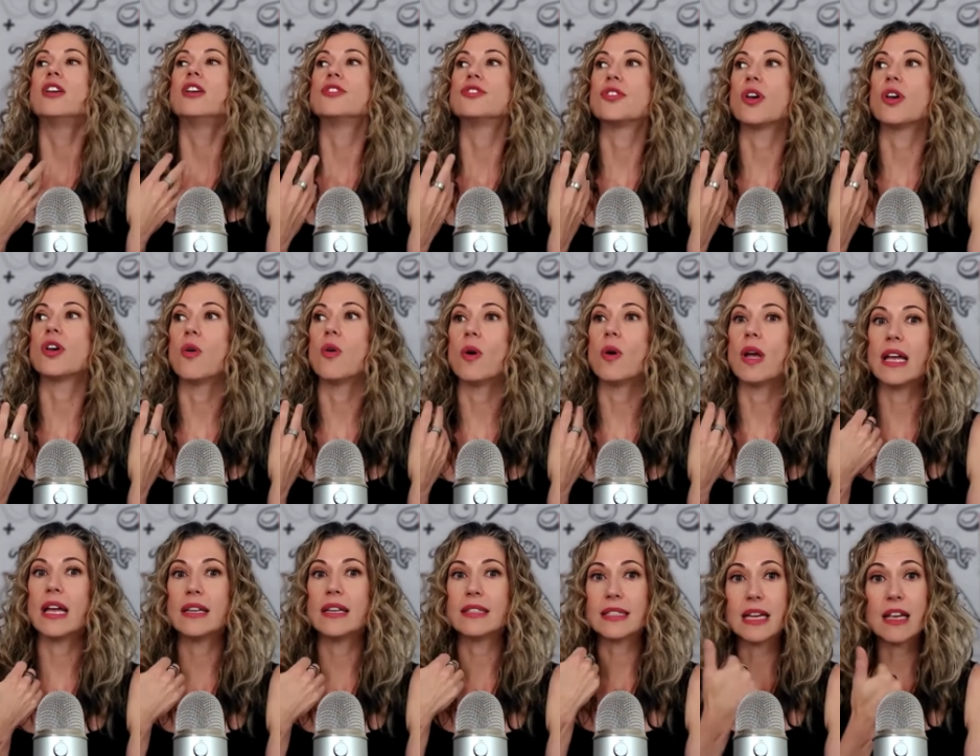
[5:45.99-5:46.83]
So
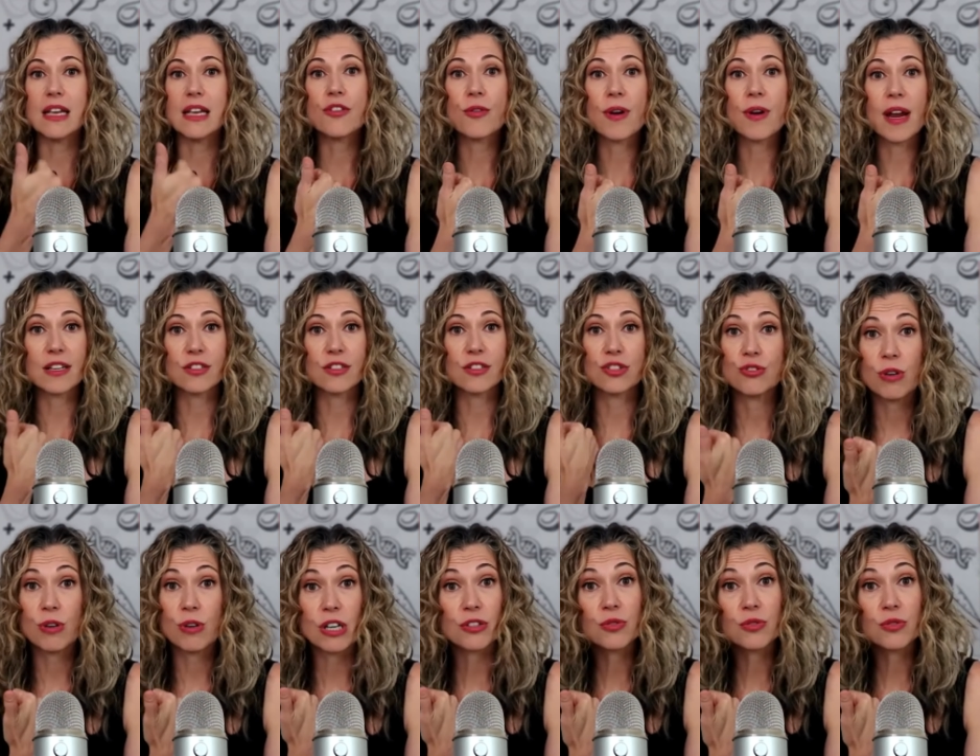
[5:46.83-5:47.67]
it's either a
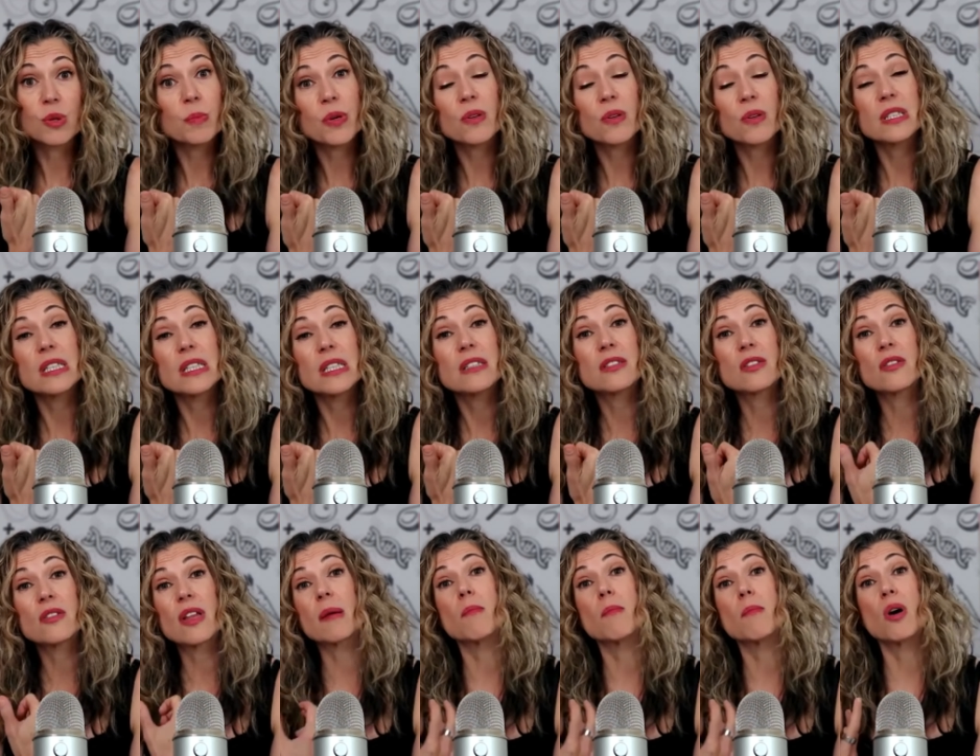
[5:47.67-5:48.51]
structural protein, so
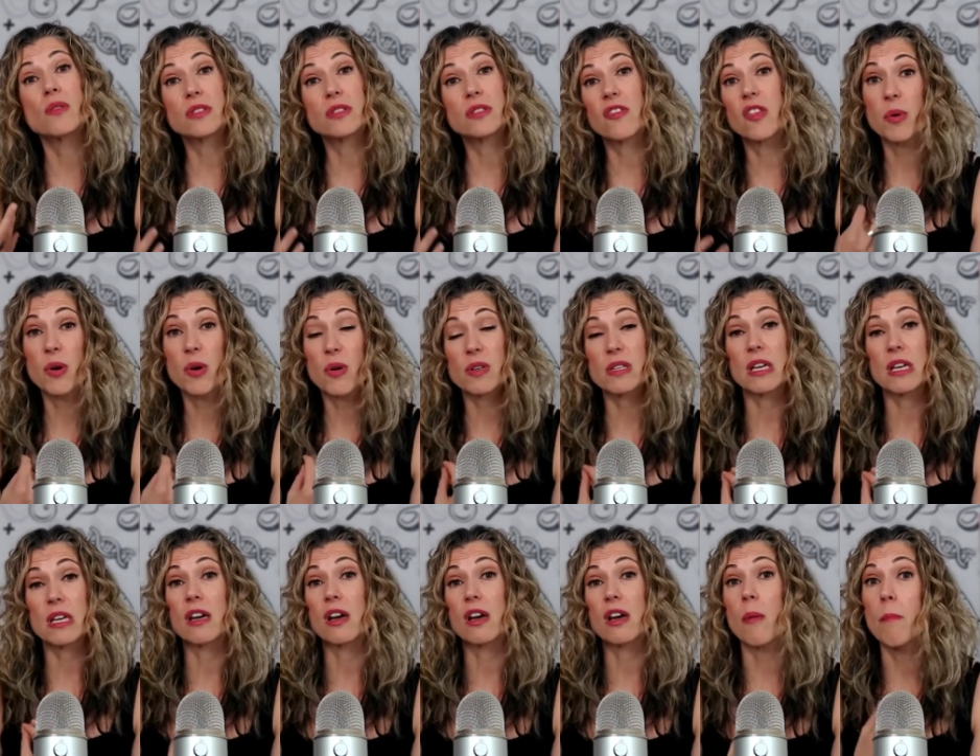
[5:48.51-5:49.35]
like most of the
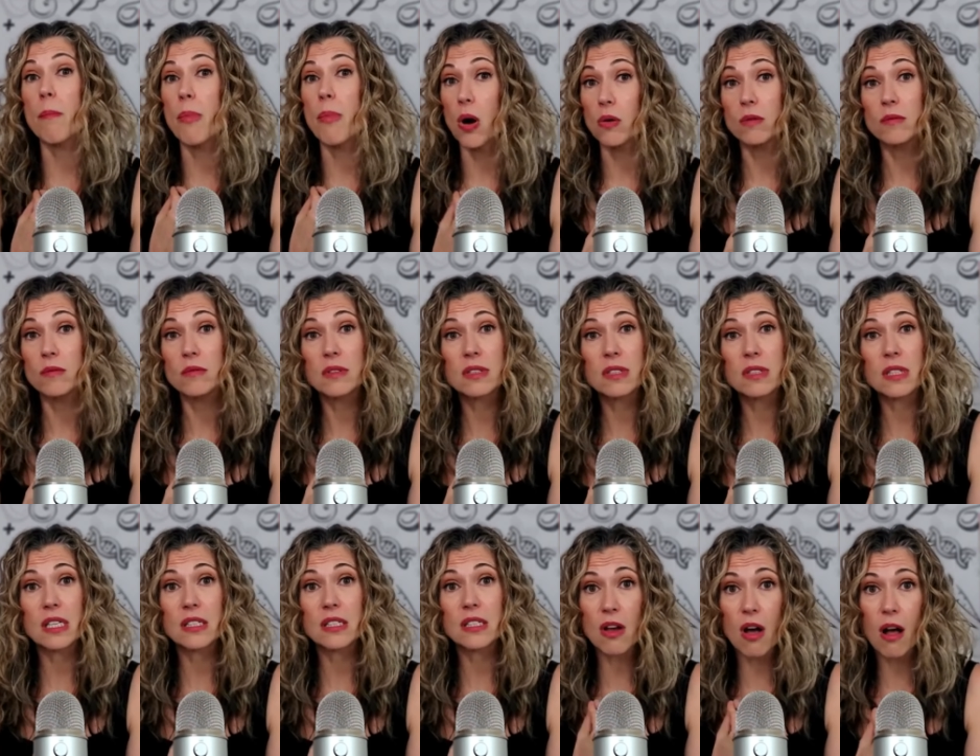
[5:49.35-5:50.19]
protein in our
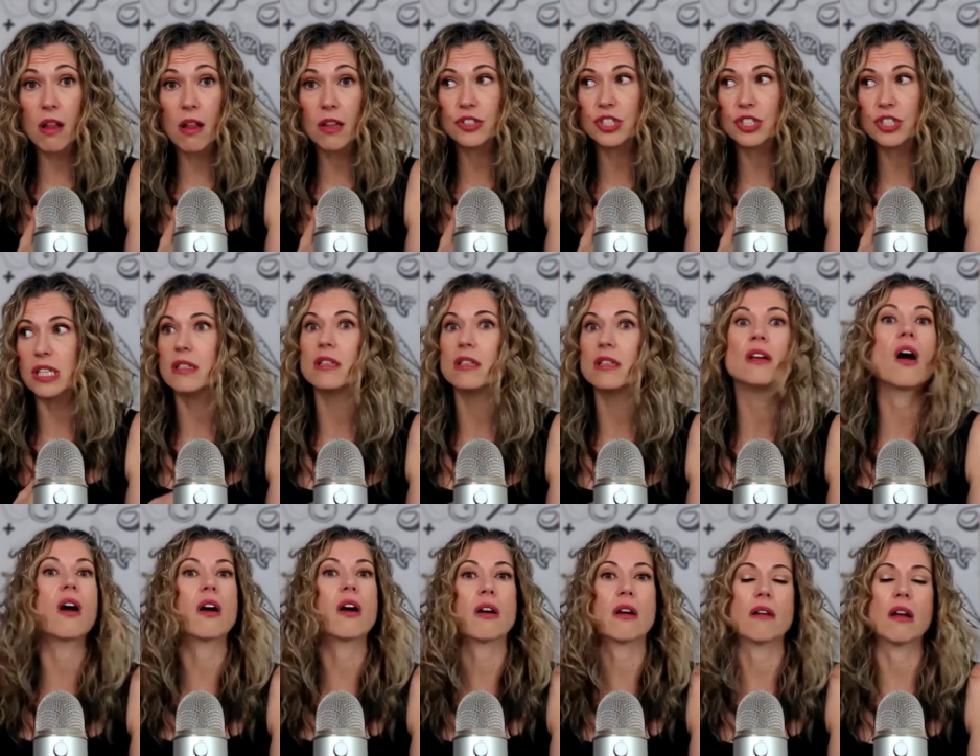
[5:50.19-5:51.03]
bones is collagen,
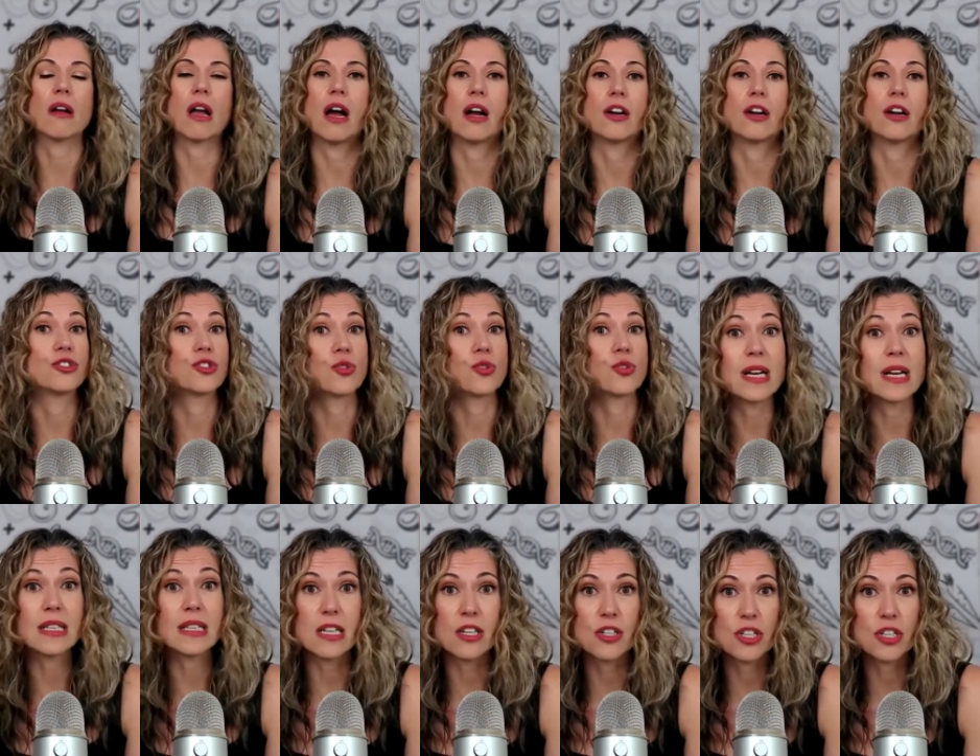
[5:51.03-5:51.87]
our, our
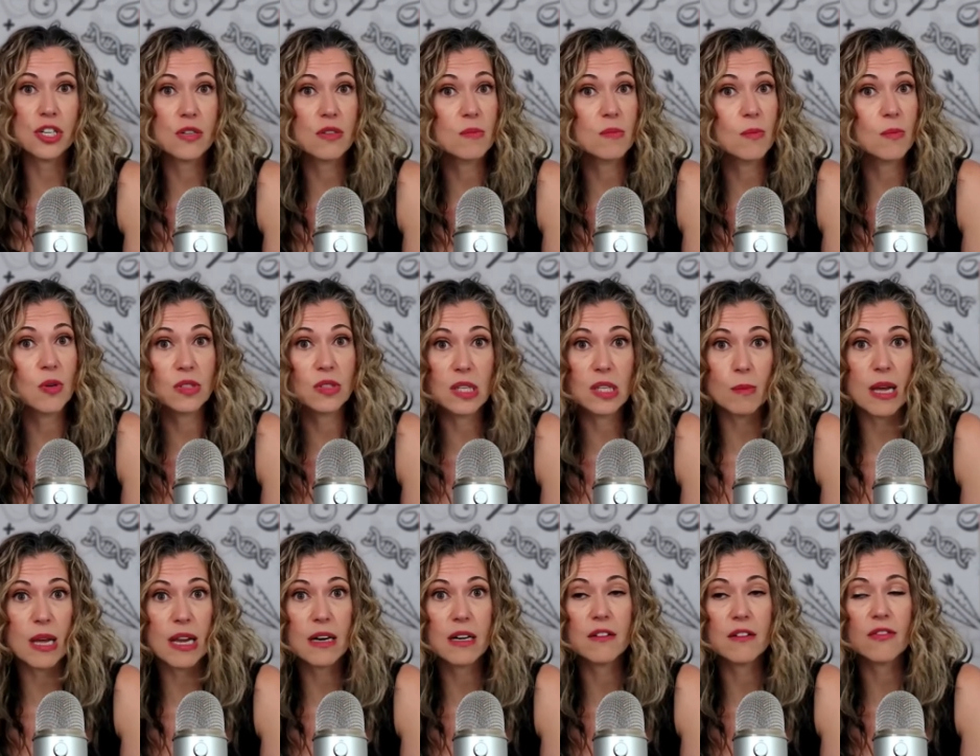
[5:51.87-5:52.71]
joint tissue is mostly
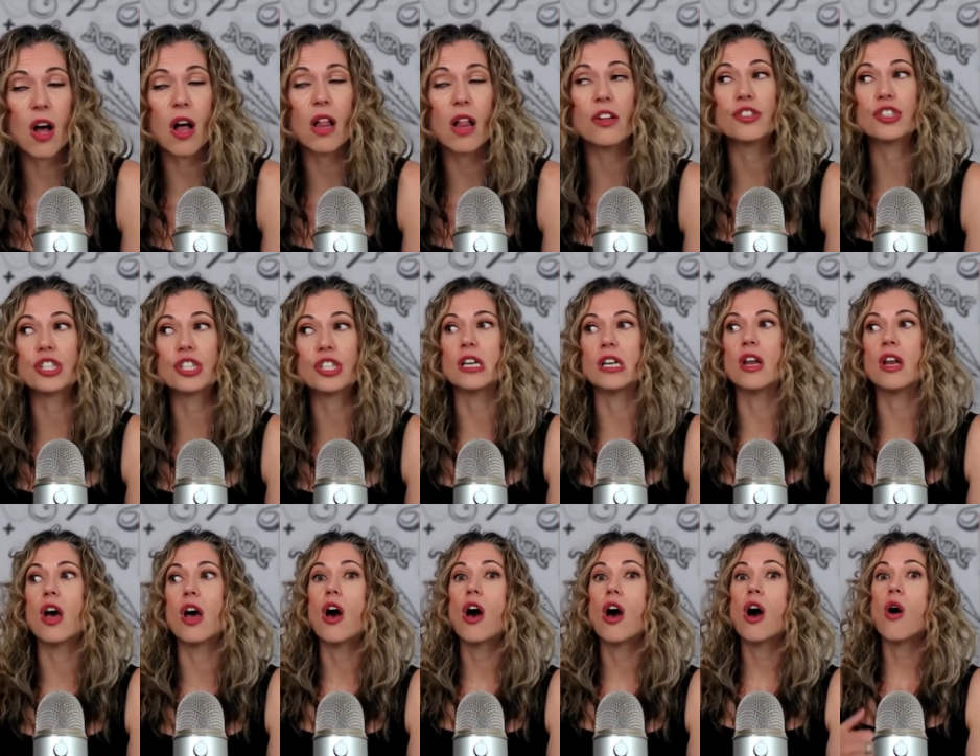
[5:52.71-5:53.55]
made out of collagen,